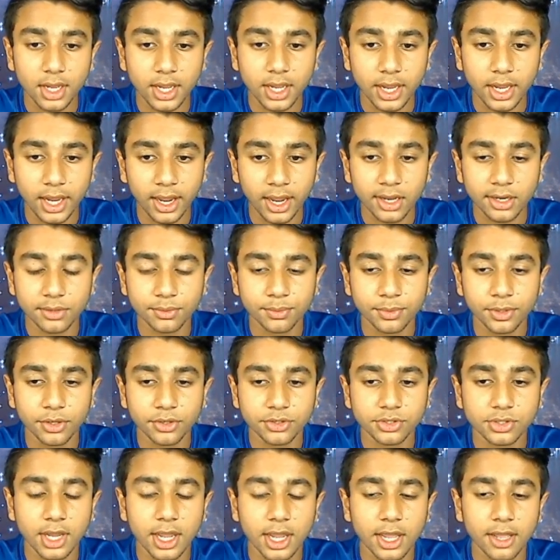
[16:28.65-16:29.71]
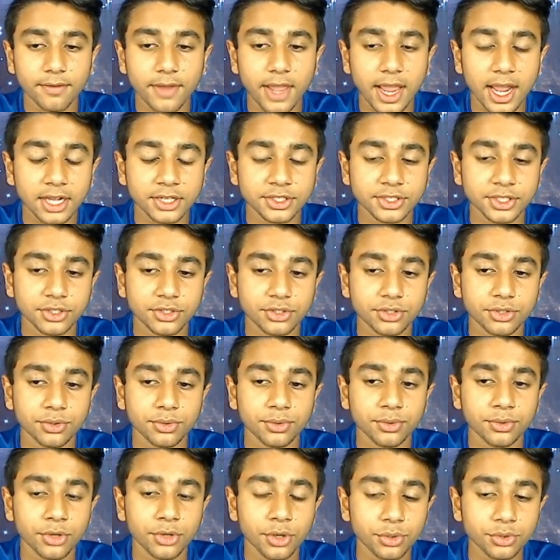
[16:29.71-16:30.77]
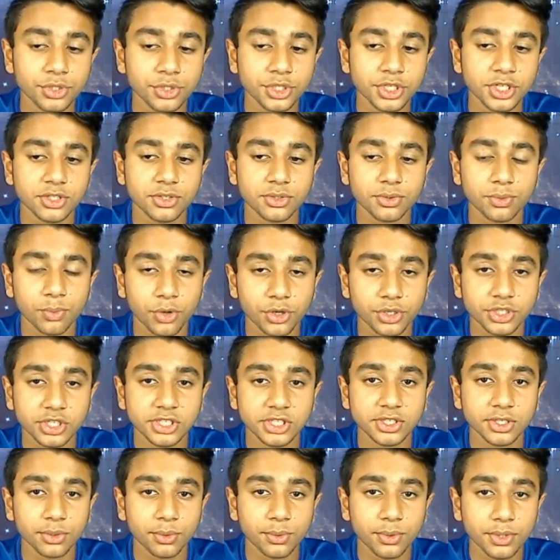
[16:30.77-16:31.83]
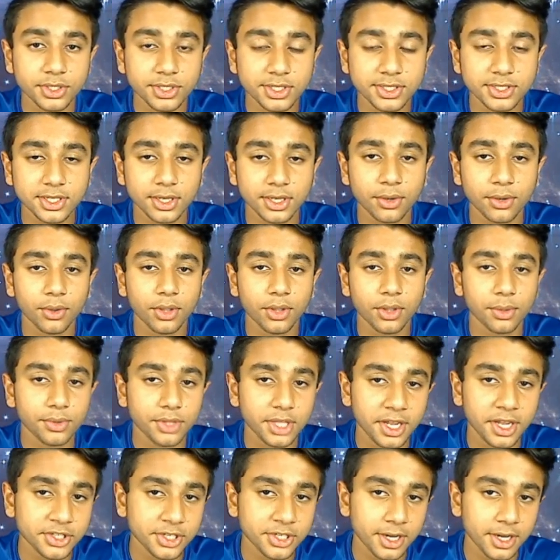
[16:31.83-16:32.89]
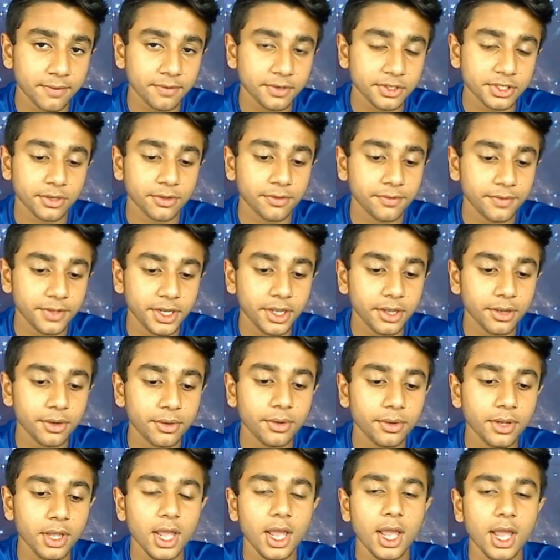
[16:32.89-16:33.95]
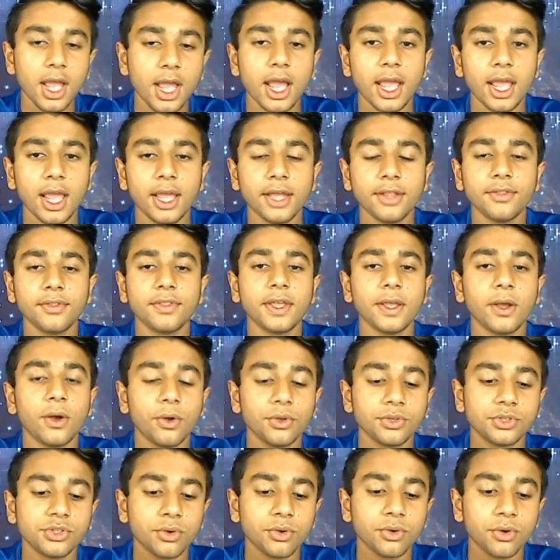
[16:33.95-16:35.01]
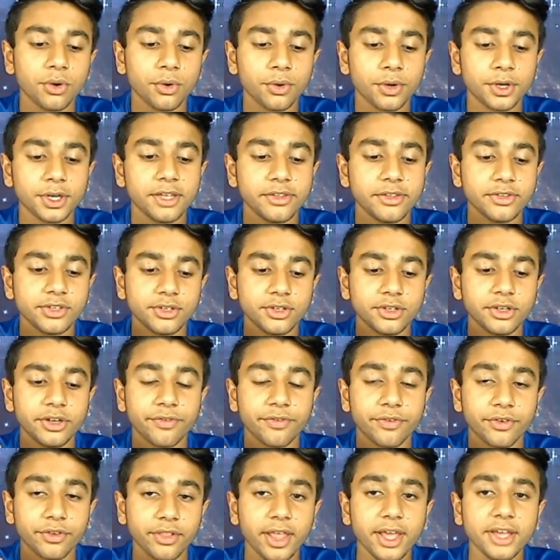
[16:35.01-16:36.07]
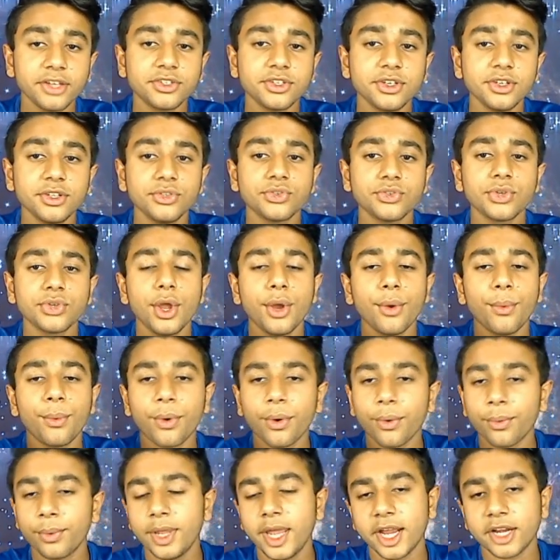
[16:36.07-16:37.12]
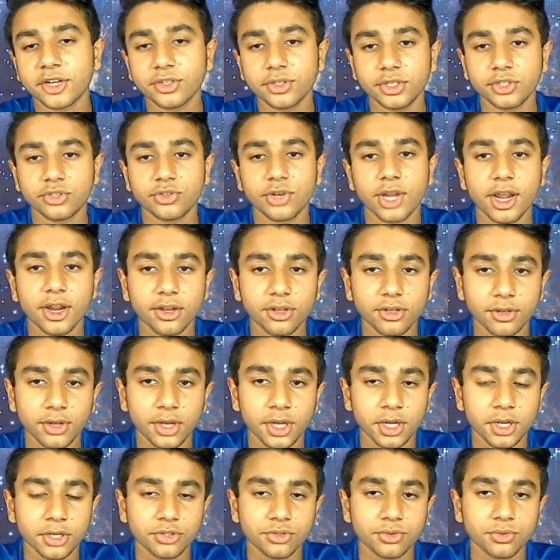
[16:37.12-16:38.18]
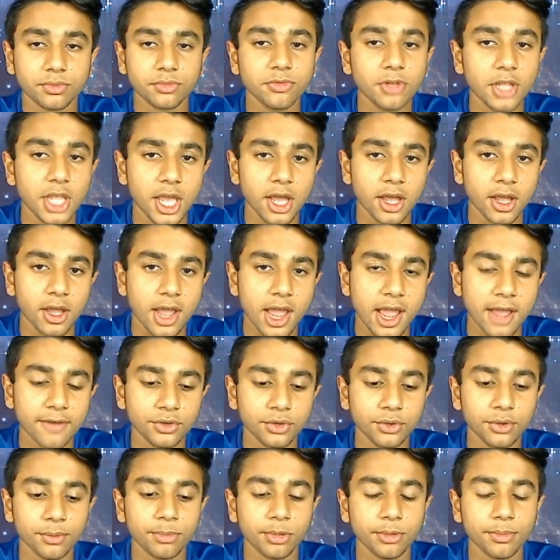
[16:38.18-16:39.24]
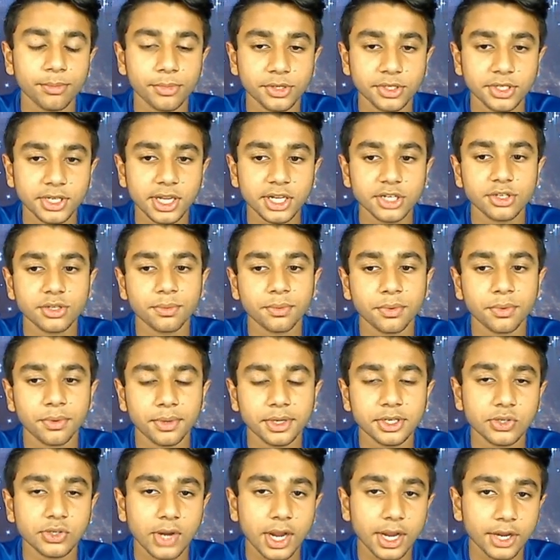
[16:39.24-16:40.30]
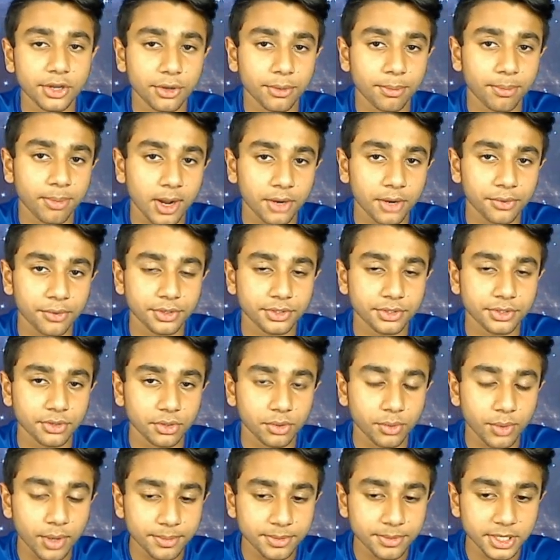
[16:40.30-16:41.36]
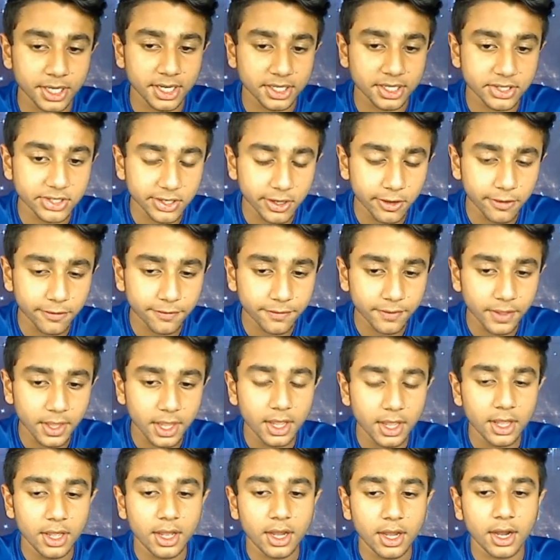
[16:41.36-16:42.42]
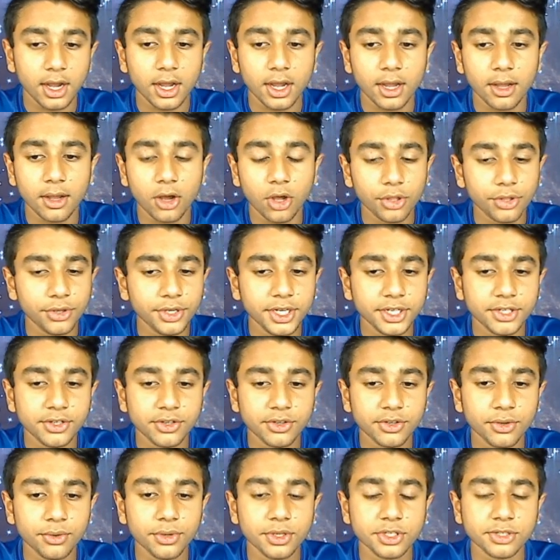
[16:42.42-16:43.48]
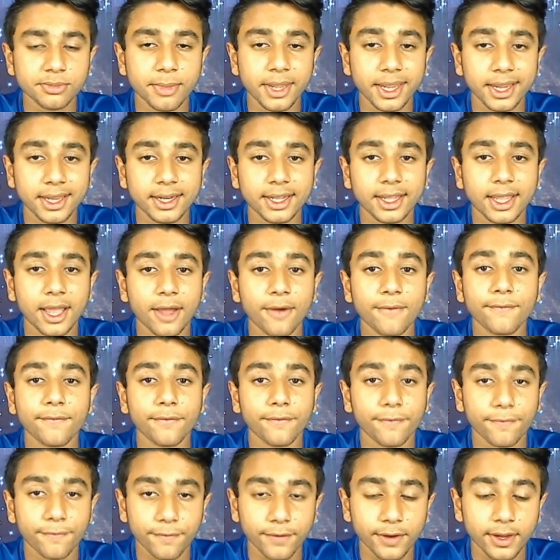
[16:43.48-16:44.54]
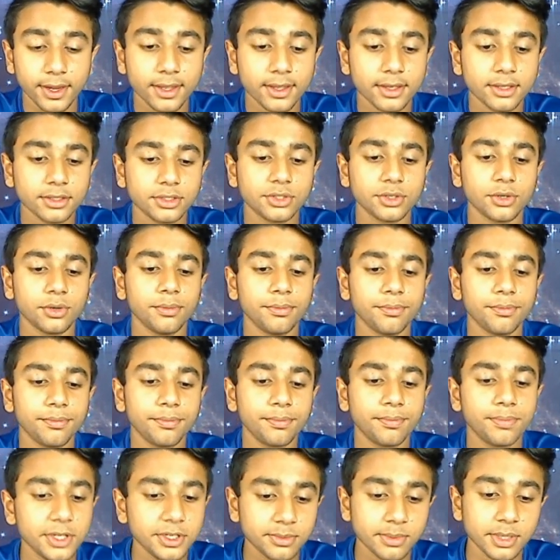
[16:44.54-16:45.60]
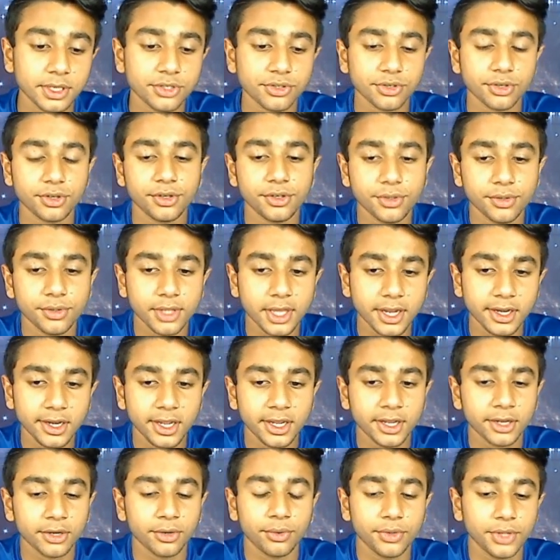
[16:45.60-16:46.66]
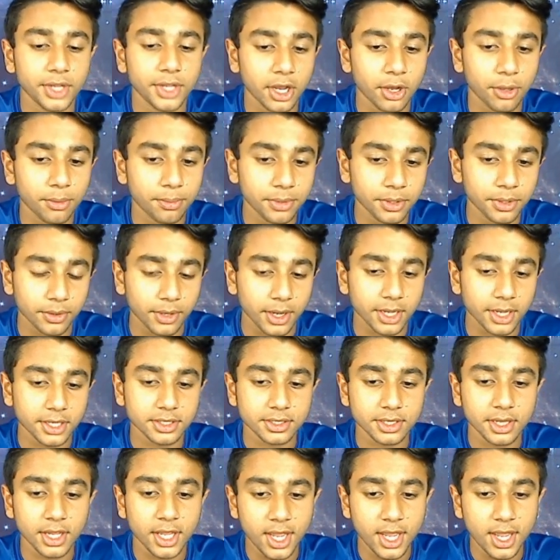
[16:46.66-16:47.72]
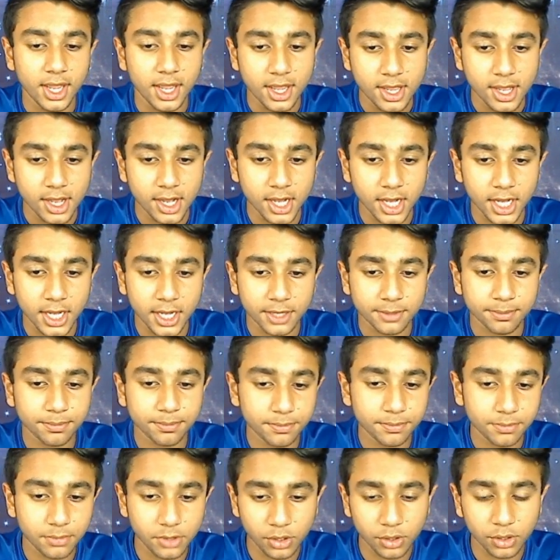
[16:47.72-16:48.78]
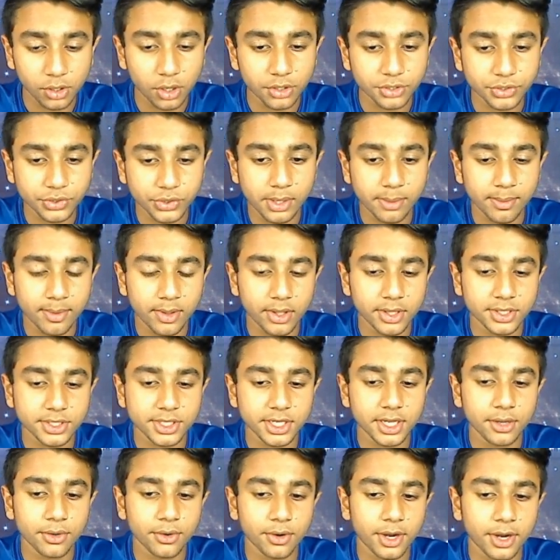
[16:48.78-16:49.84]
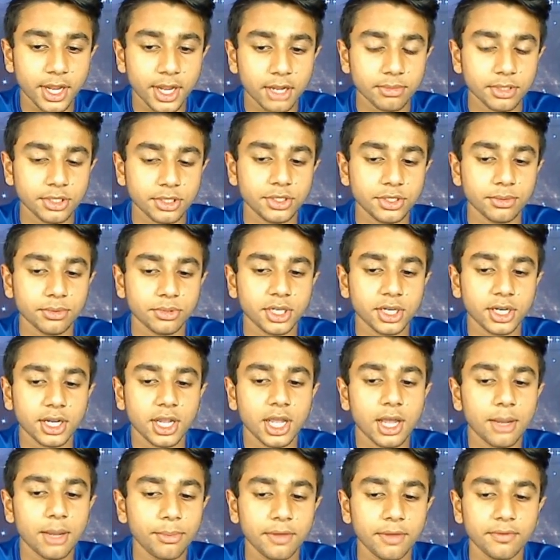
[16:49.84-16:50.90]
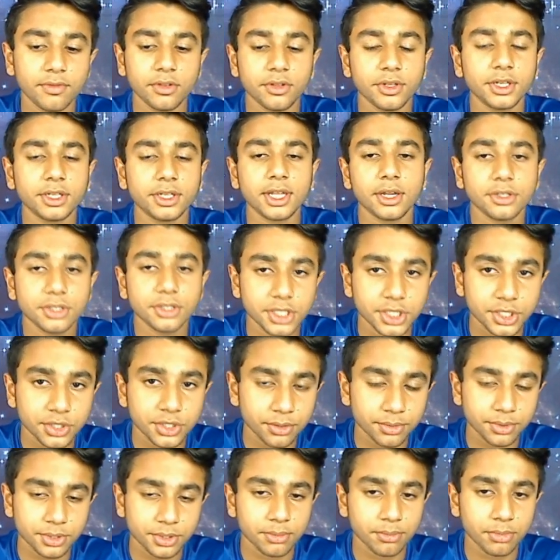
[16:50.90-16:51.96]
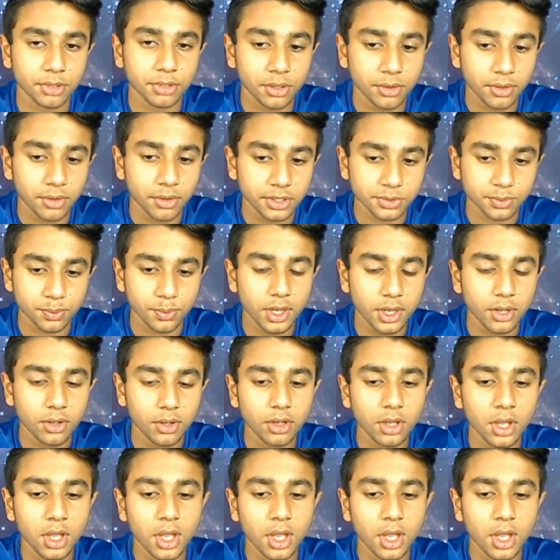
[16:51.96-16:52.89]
And we also have access to note sheets, worksheets, and quizzes that go along with each and every single video. And they also are organized into different lessons where we actually have a new implementation where we track your progress on the website itself. All you need to do is make an account for free. So please make sure to do that. It can only help you guys. You can also email us at eCoreAcademy@gmail.com. We have the link down in the description below as well.